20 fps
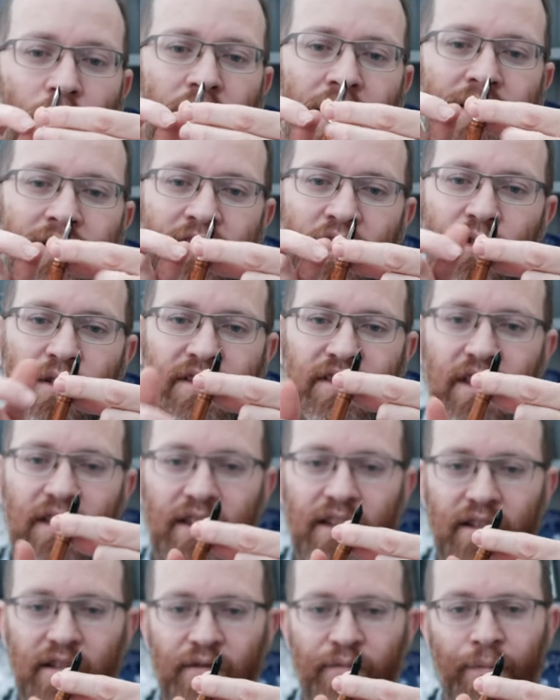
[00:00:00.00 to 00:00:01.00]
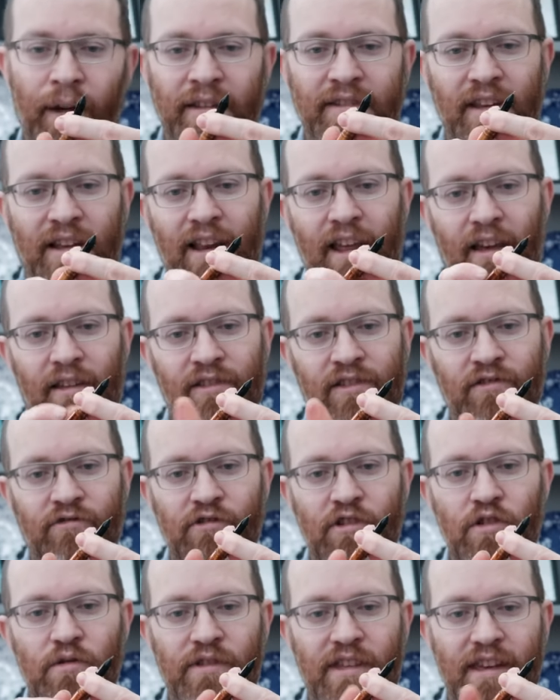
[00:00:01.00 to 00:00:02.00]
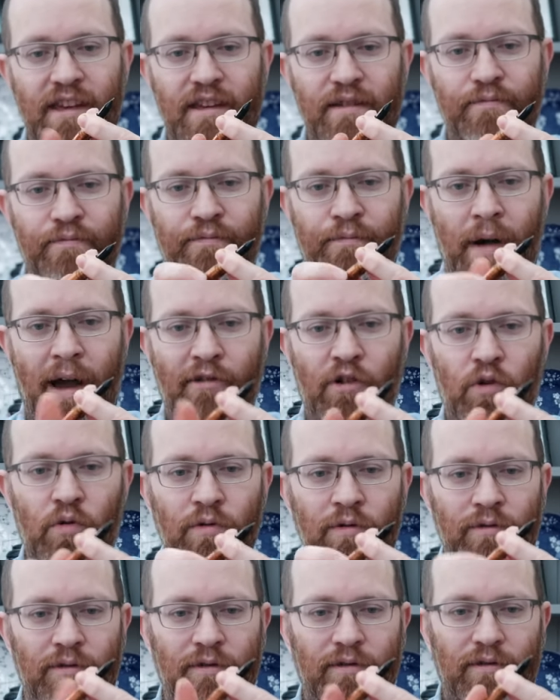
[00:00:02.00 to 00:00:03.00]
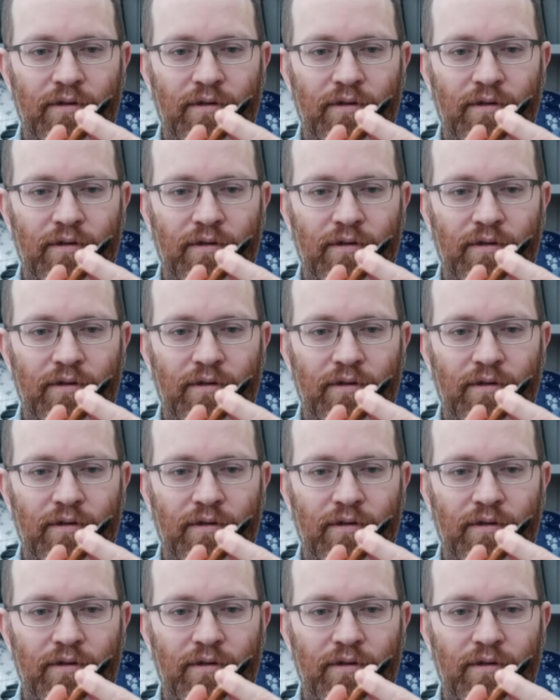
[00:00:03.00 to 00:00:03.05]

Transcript: you can do is you can basically unscrew the barrel.